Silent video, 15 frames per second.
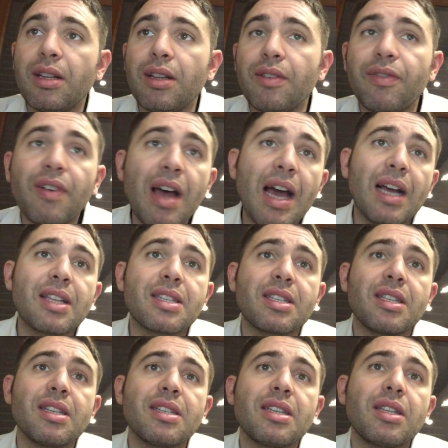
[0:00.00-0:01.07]
defects,
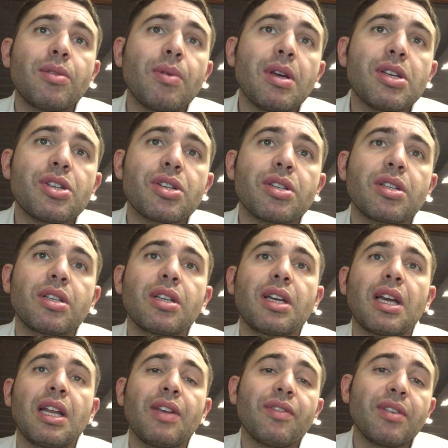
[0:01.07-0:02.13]
the situation
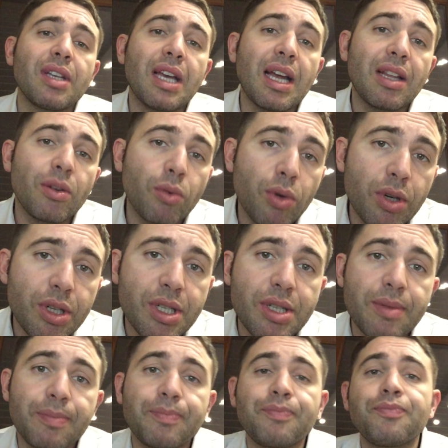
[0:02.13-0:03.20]
can even get
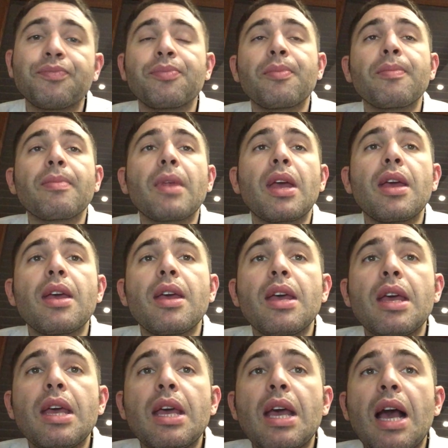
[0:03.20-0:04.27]
worse.
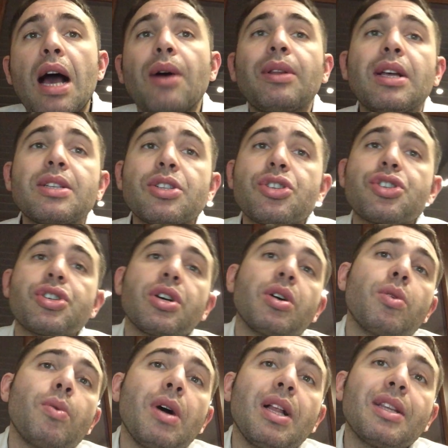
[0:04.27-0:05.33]
How does it
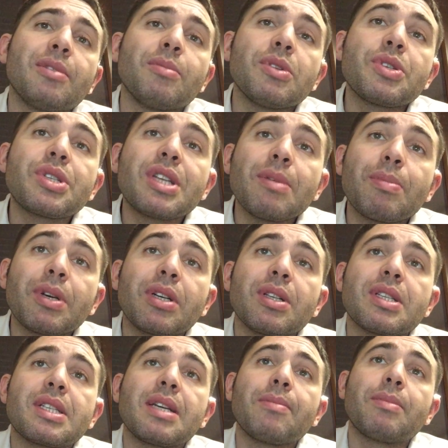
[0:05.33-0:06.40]
show? Well, the most
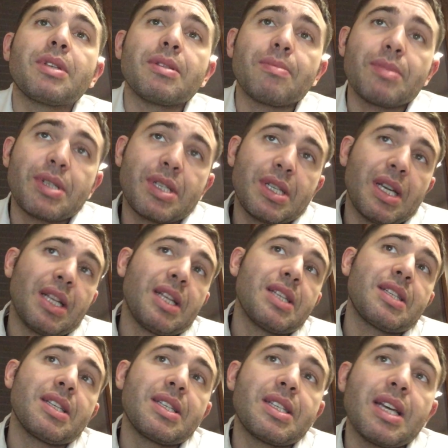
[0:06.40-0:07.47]
typical symptoms in the
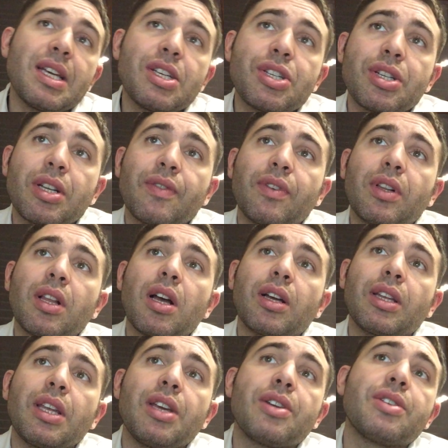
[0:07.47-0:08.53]
sensation of
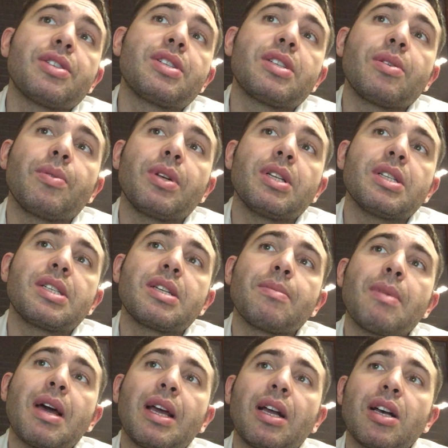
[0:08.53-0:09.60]
clogged ears with a
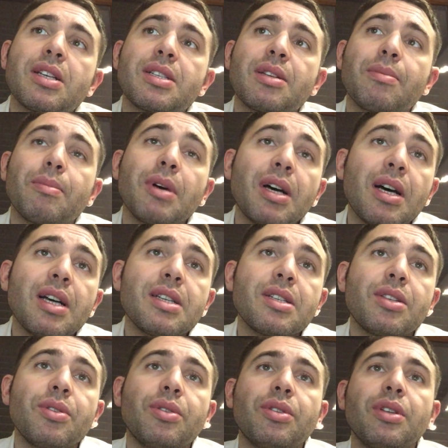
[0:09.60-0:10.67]
semi-constant
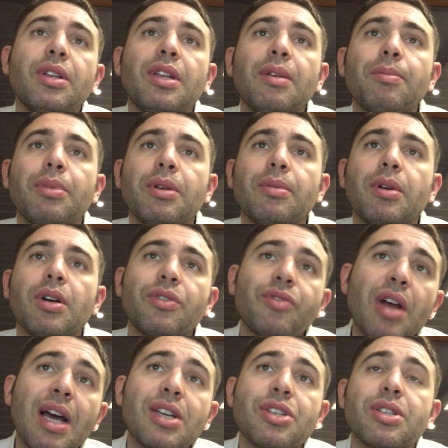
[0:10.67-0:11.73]
buzz due to the tympanal
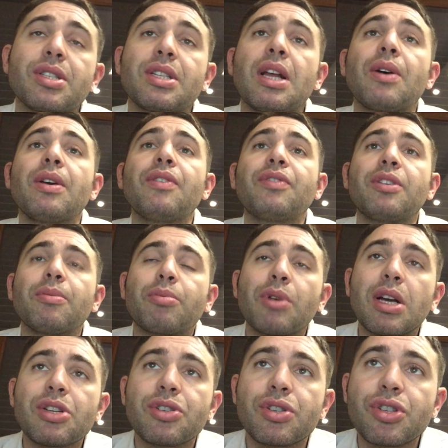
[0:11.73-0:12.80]
contractions. Now, if the
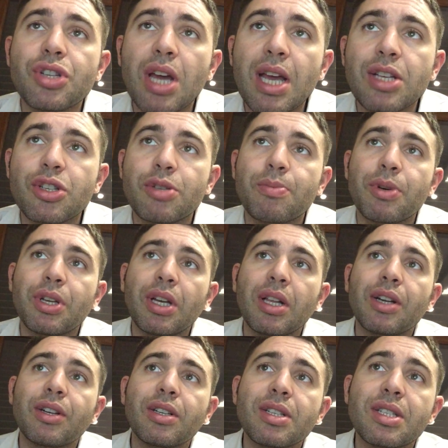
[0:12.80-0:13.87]
pressure change is
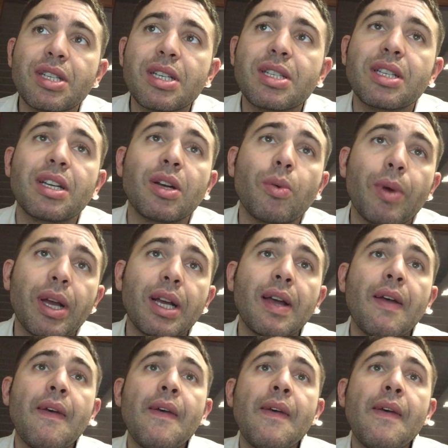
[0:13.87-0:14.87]
particularly consistent and quick,